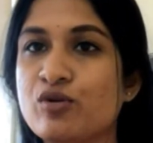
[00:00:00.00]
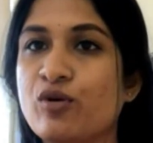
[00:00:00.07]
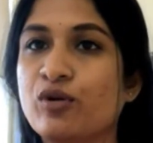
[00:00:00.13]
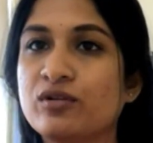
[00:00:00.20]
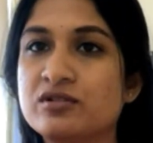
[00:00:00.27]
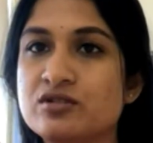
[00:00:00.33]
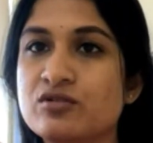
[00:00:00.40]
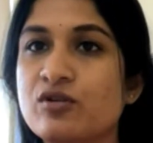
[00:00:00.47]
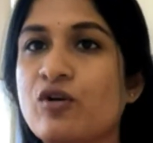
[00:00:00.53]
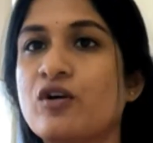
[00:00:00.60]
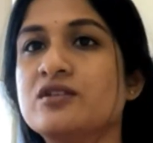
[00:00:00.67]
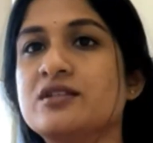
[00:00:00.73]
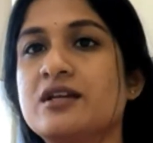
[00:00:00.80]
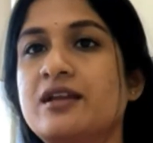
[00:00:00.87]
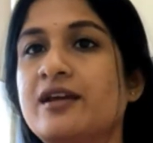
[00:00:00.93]
also
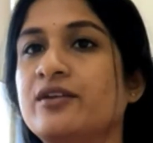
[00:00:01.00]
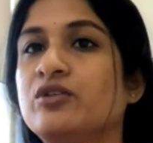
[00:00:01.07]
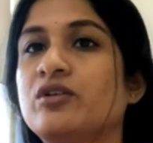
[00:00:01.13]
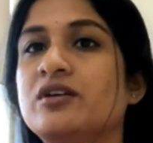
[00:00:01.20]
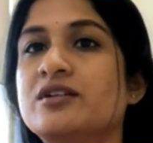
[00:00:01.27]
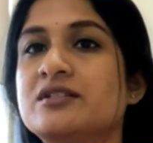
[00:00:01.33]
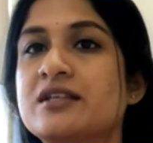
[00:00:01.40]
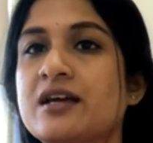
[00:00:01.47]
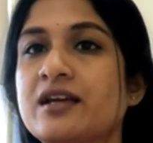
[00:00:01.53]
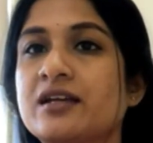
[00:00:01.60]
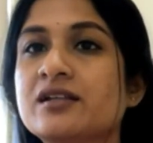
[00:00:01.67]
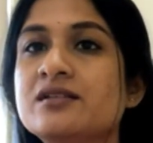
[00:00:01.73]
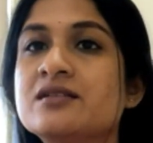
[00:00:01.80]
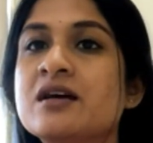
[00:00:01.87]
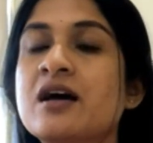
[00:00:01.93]
cause irregular
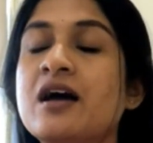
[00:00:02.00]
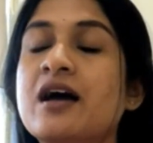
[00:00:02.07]
cycles.